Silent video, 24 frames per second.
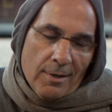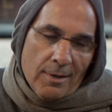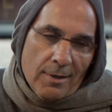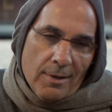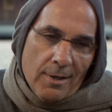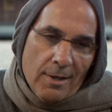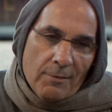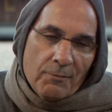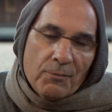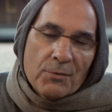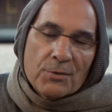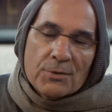
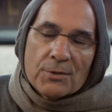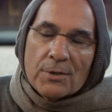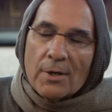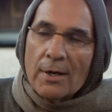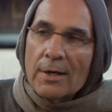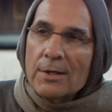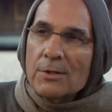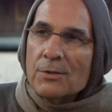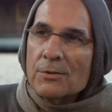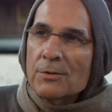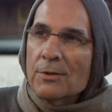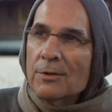
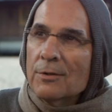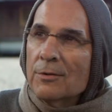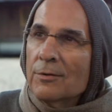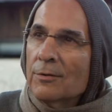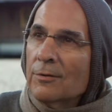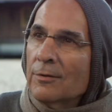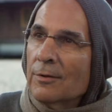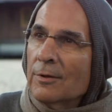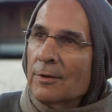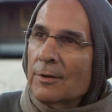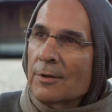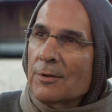emphasized it
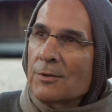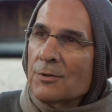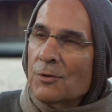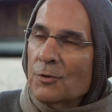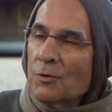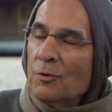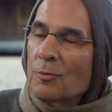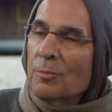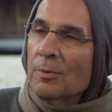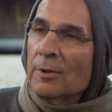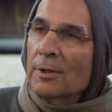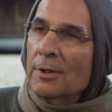
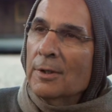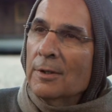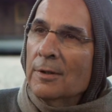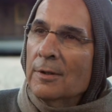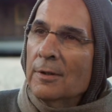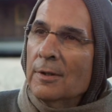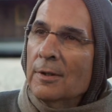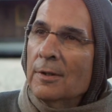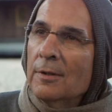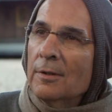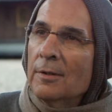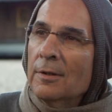considerably
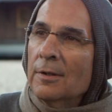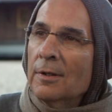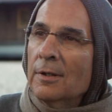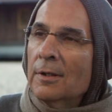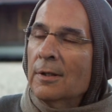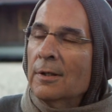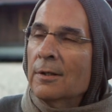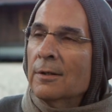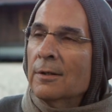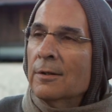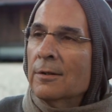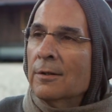and
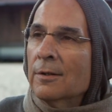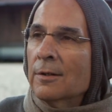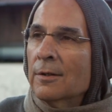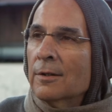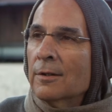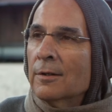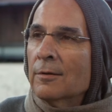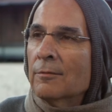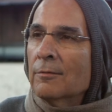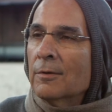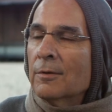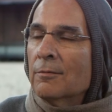
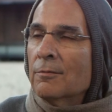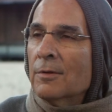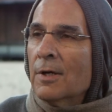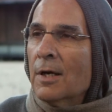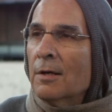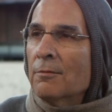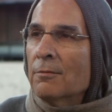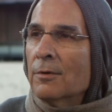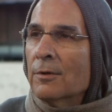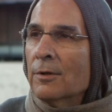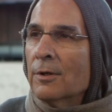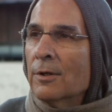
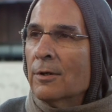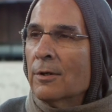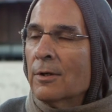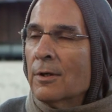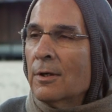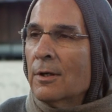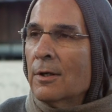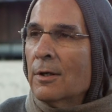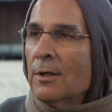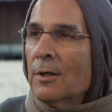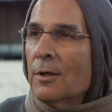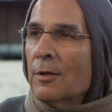very
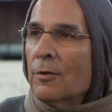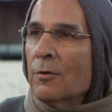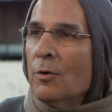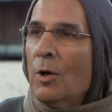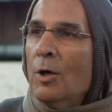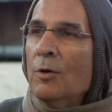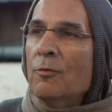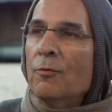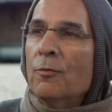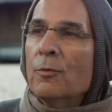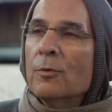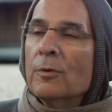
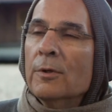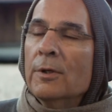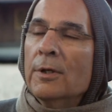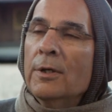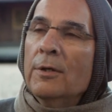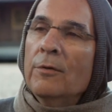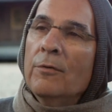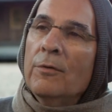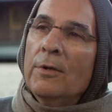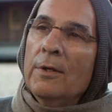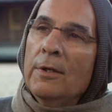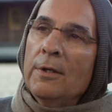thoughtfully,
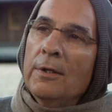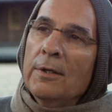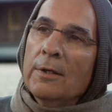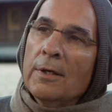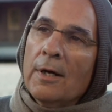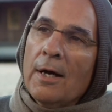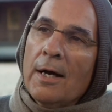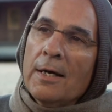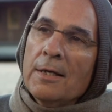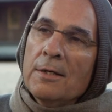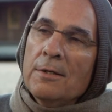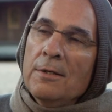the
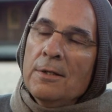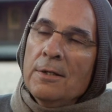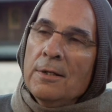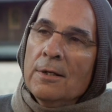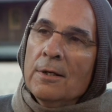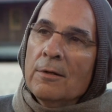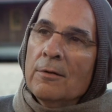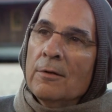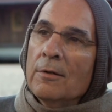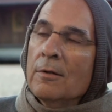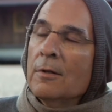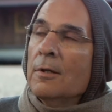idea
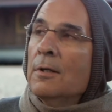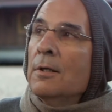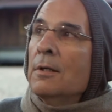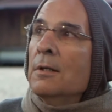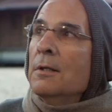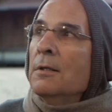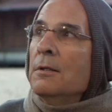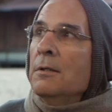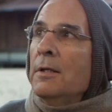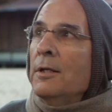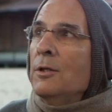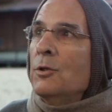that
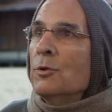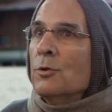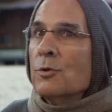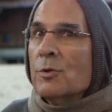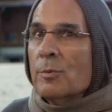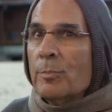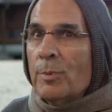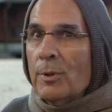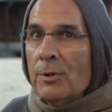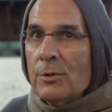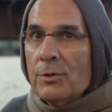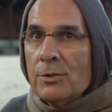nature is a
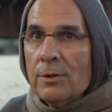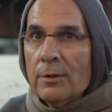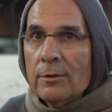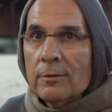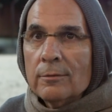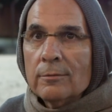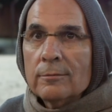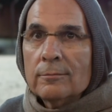person.